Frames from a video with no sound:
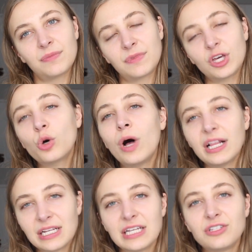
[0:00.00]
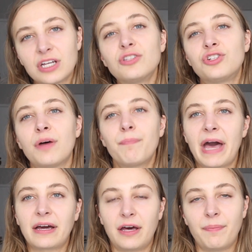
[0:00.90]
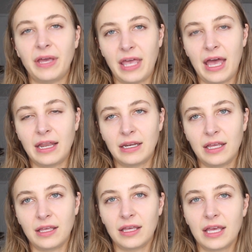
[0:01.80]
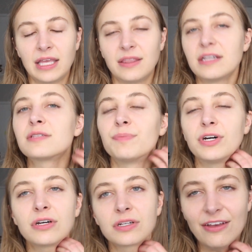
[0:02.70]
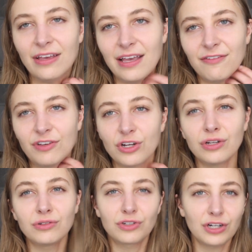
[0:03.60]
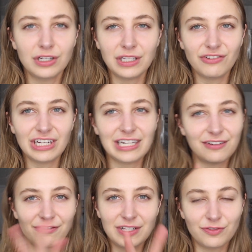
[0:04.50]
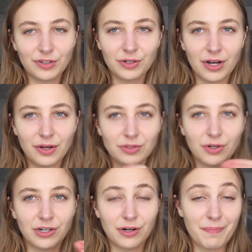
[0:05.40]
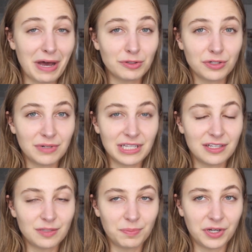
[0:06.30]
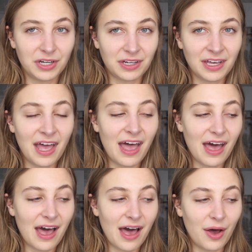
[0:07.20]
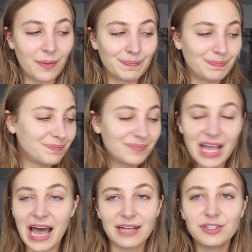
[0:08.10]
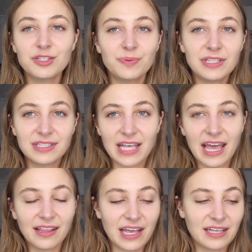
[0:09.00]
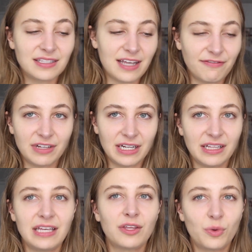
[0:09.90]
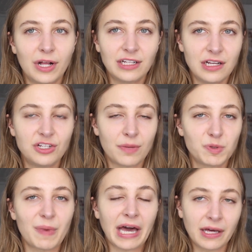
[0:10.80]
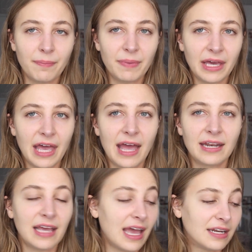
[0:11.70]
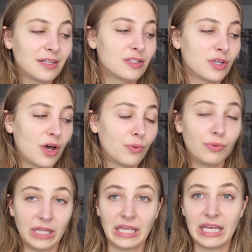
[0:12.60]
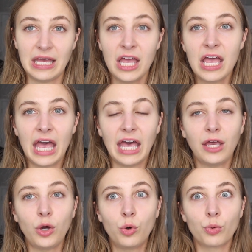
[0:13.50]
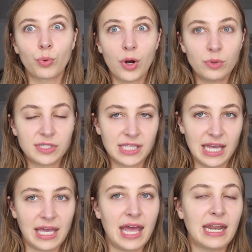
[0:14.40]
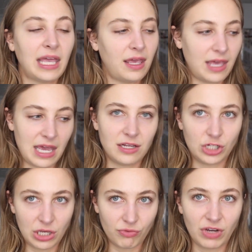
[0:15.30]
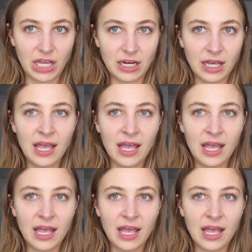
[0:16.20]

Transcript: The quality does jump back up again in this book. If you're currently reading A Feast for Crows or you're about to read this book, I just would say like definitely the quality jumps back up again, and it's a really engrossing and engaging read.